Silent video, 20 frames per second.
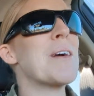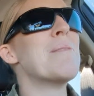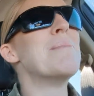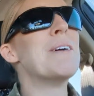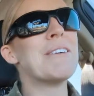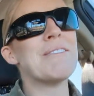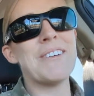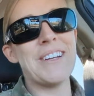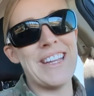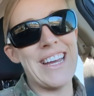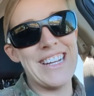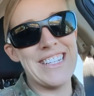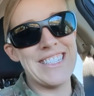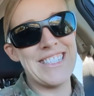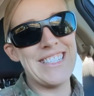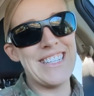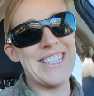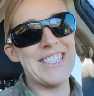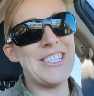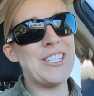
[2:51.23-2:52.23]
But really, I
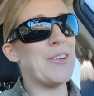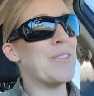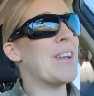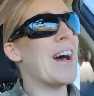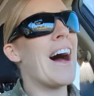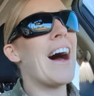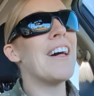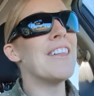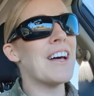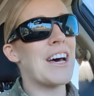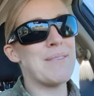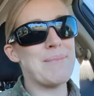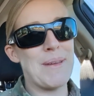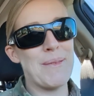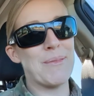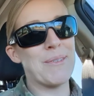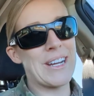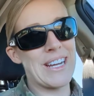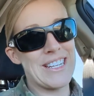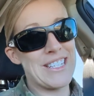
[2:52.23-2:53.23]
just need to. Not a lot of
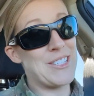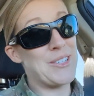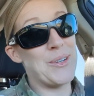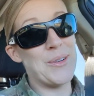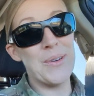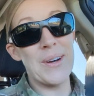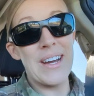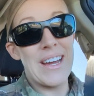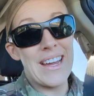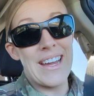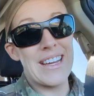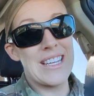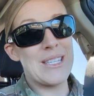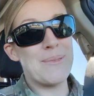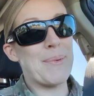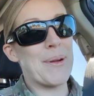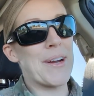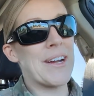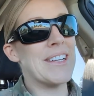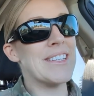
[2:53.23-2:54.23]
people get to
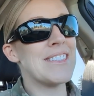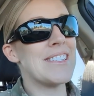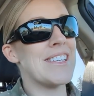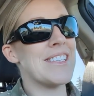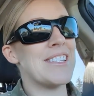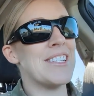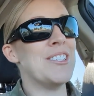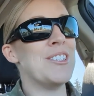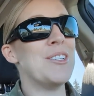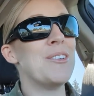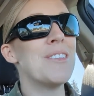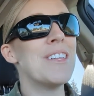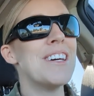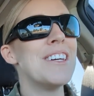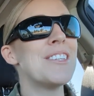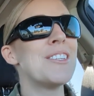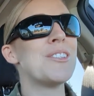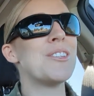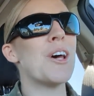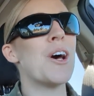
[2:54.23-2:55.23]
experience this and do
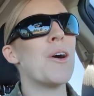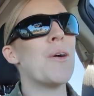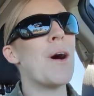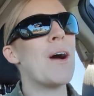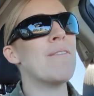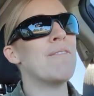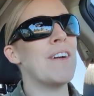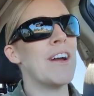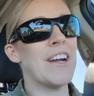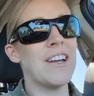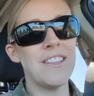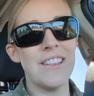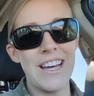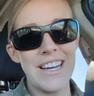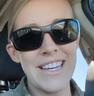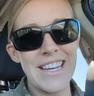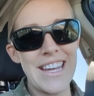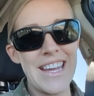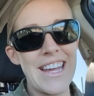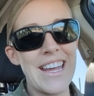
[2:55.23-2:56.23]
this, so I'm very
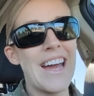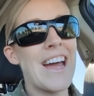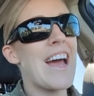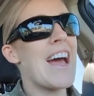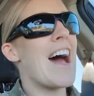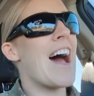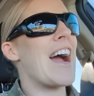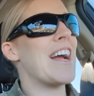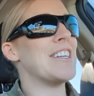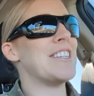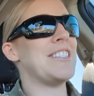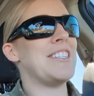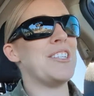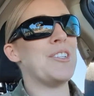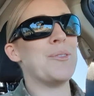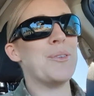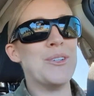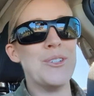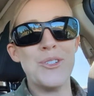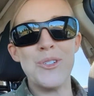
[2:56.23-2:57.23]
lucky. I just need
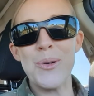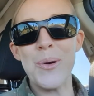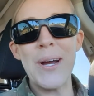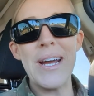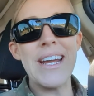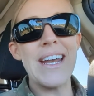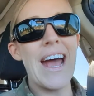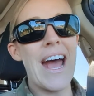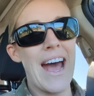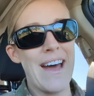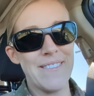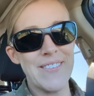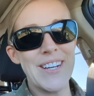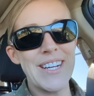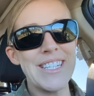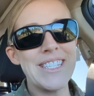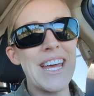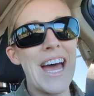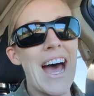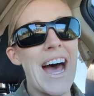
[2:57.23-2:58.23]
to enjoy it, have a
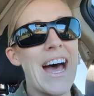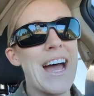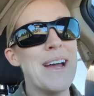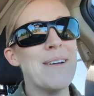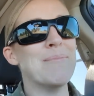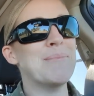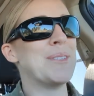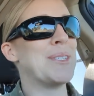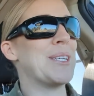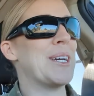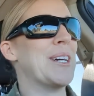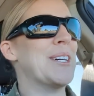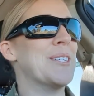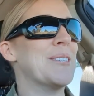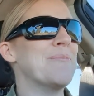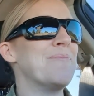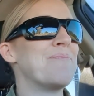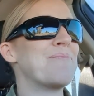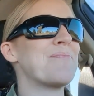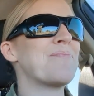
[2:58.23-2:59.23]
good time,
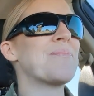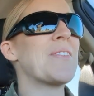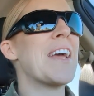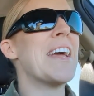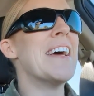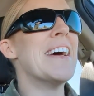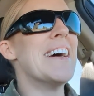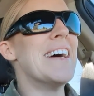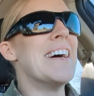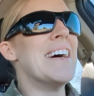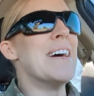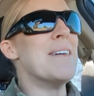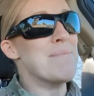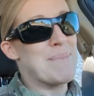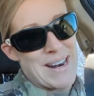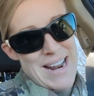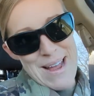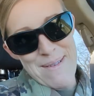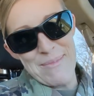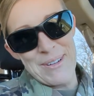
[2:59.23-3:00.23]

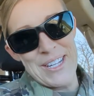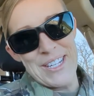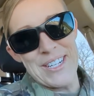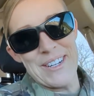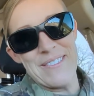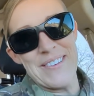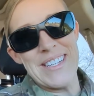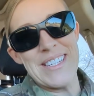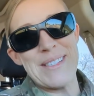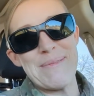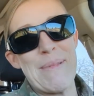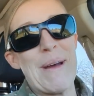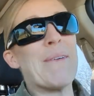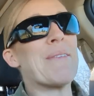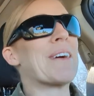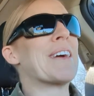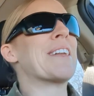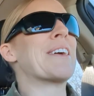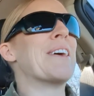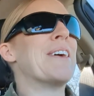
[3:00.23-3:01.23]
but I am really nervous. But we're gonna